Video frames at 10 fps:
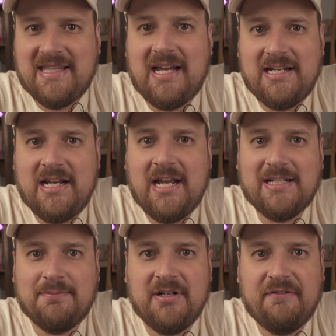that
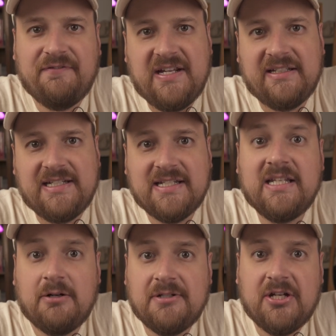enhancement of feelings
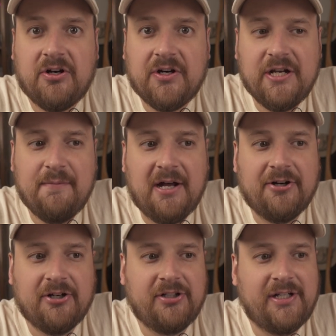that I was talking
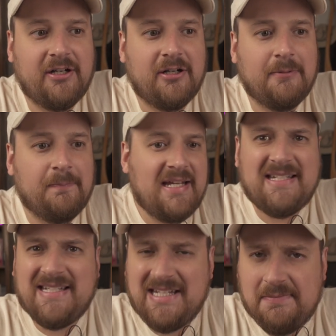about earlier.
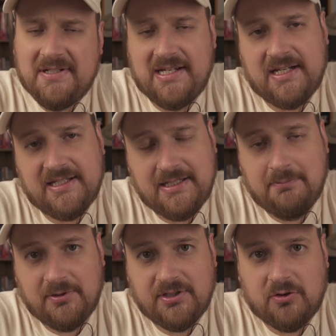It seems like a
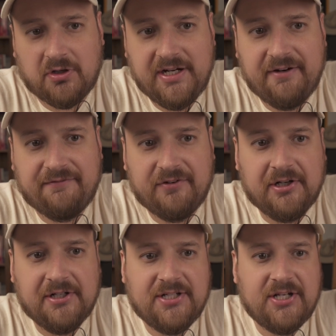simple story at
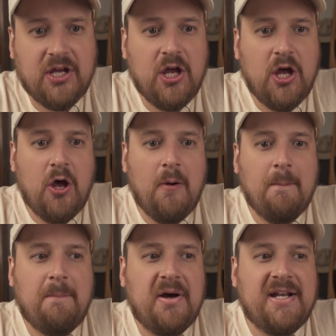first,
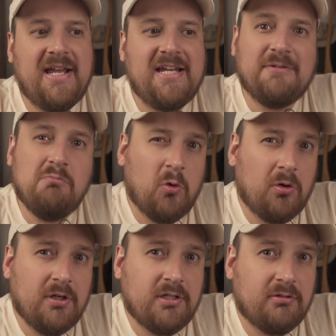but as
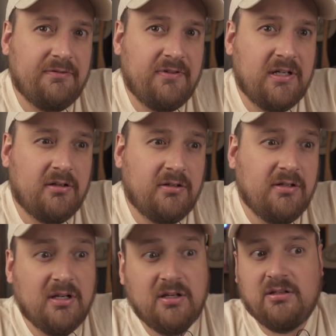more is
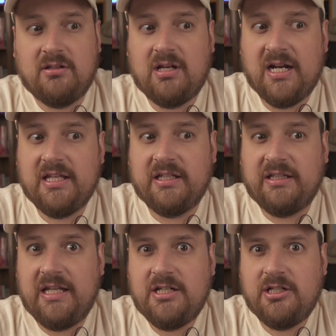revealed, kind of the
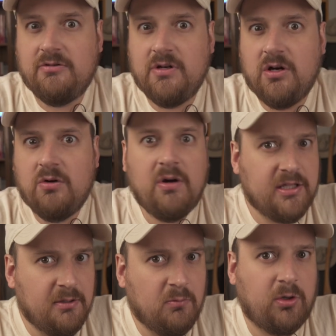less you know
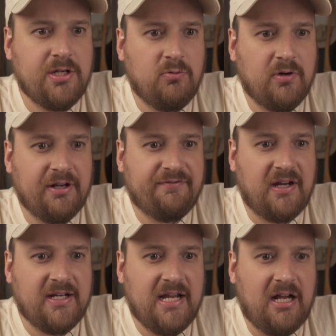and the more you want to
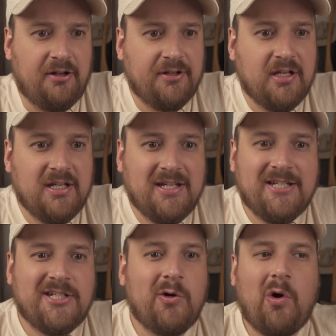find out.
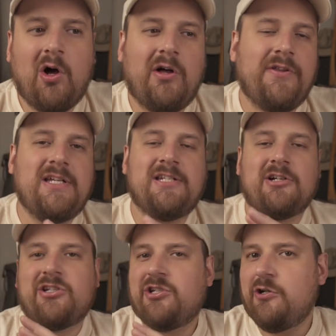So all these are
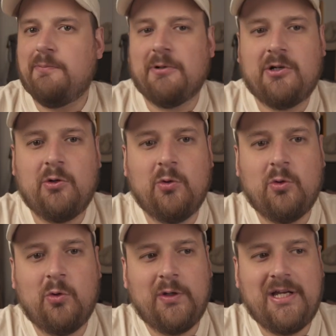super
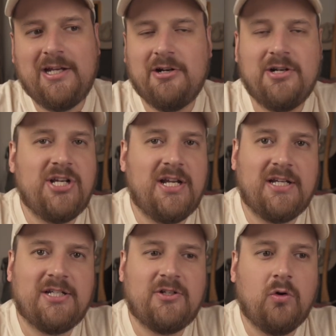cool,
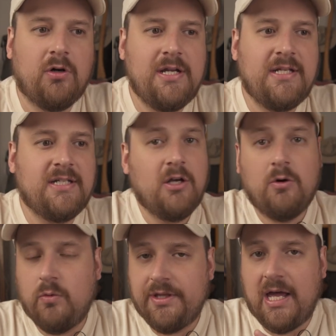energetic stories
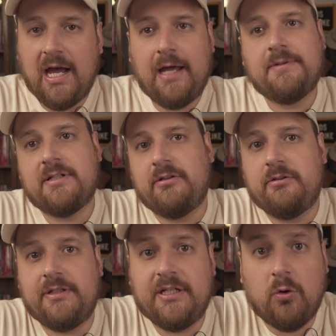with
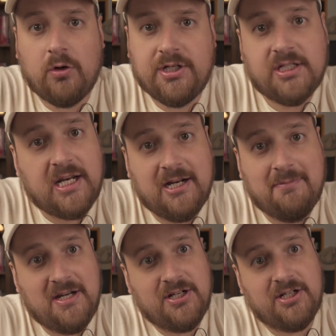absolutely gorgeous
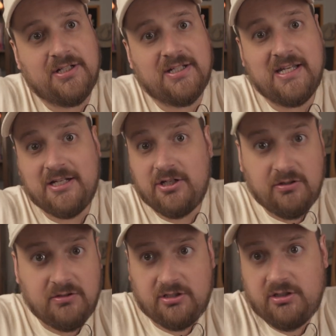animations that
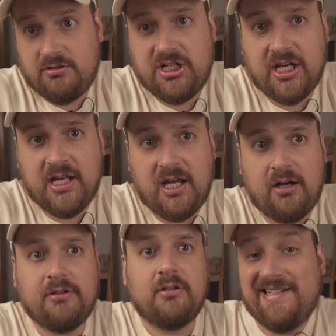you should check
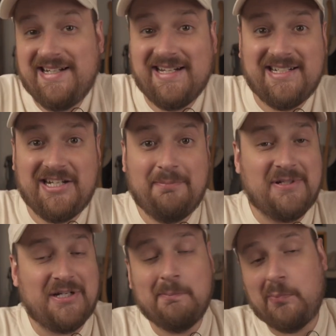out. Next up
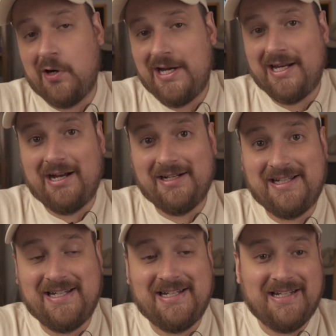is a breakout
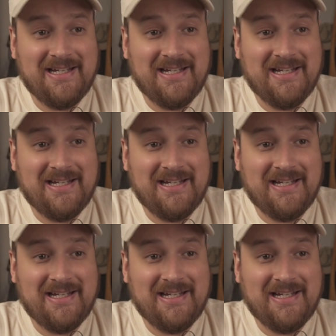hit